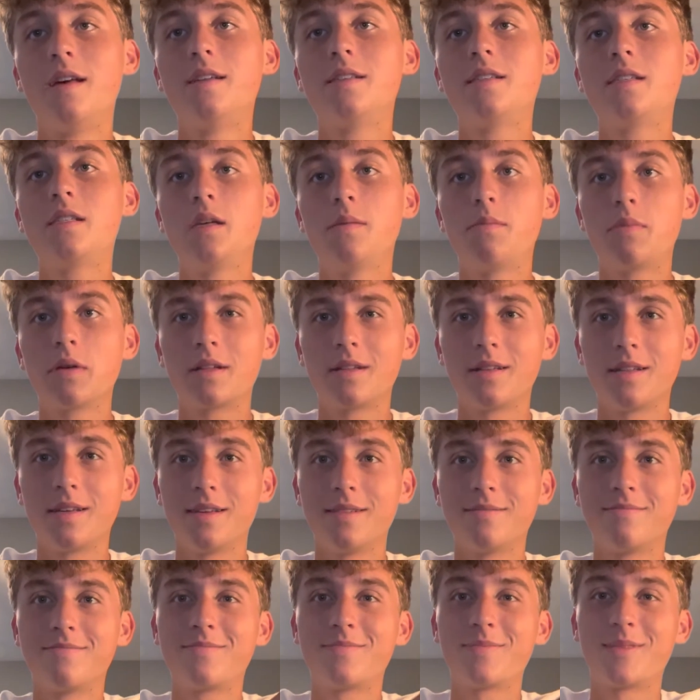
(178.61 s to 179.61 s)

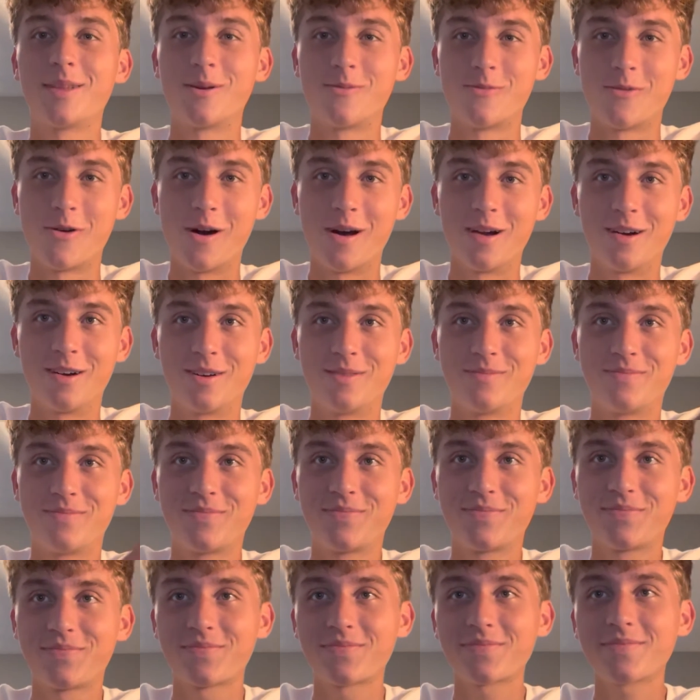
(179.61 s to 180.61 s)
typically in water.
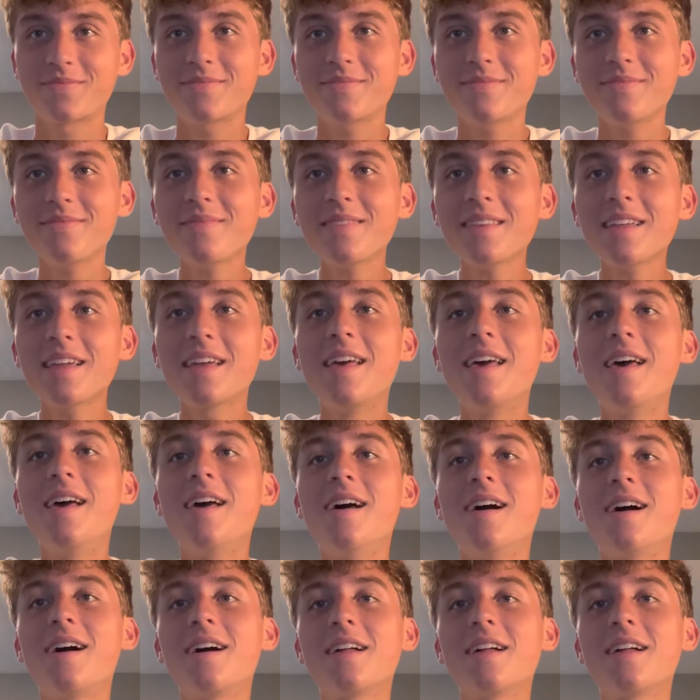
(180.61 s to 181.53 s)
A